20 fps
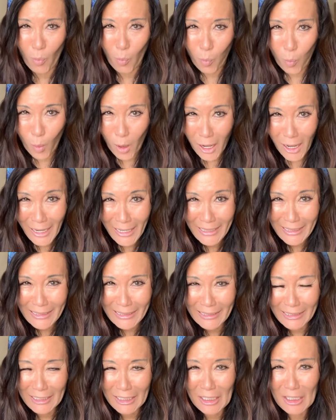Why?
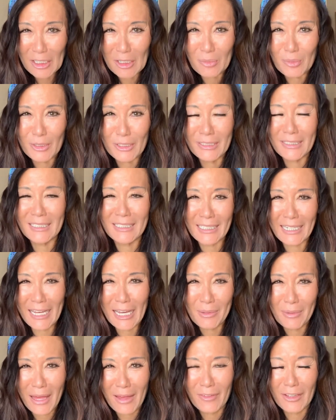Because today
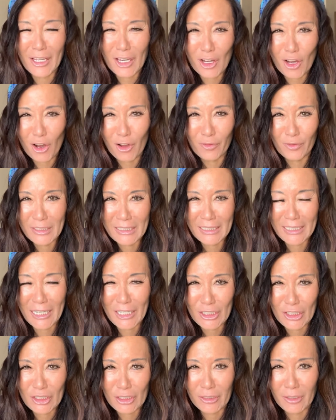I'm having a
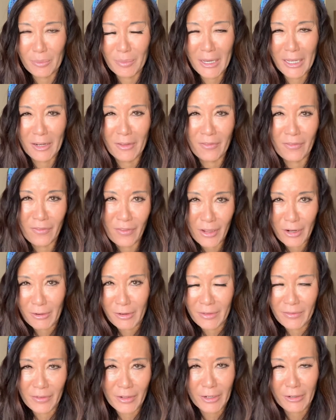conversation about a
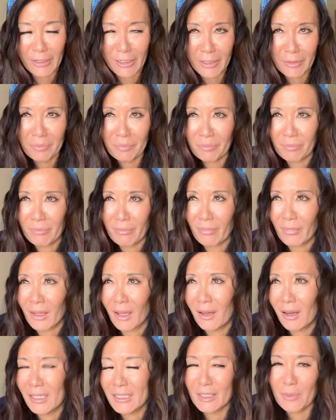very,
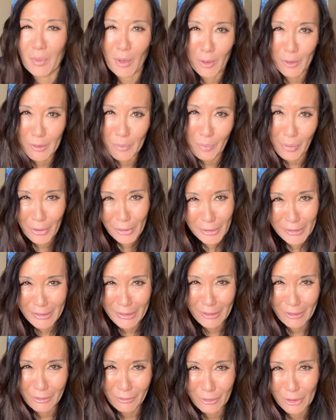I suppose,
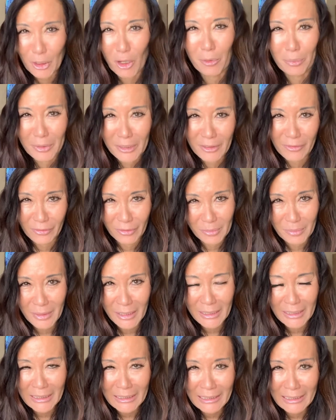personal topic for
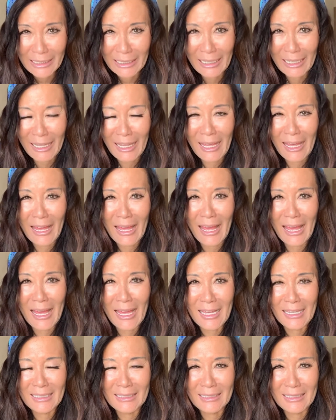me,
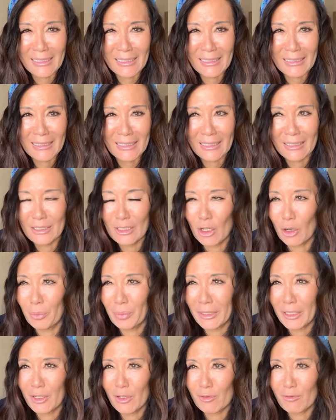and it's a
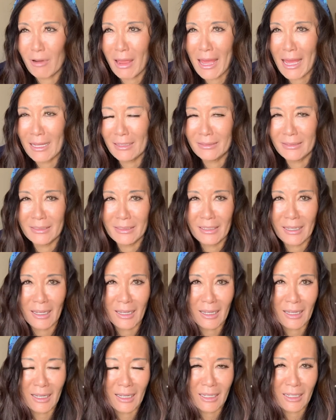topic around
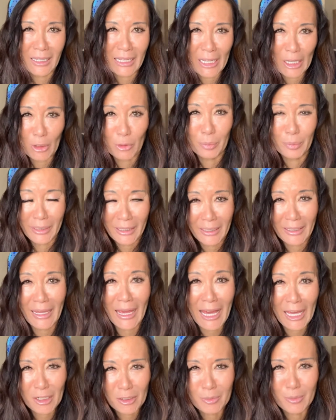helping
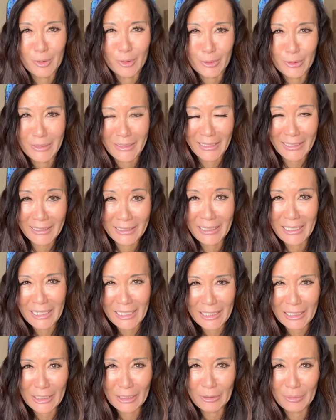animals in
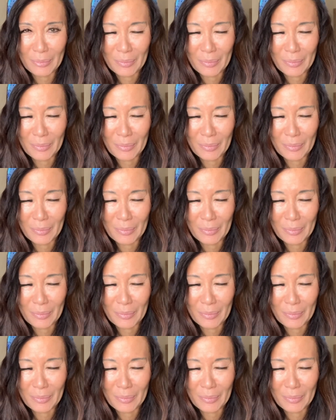need.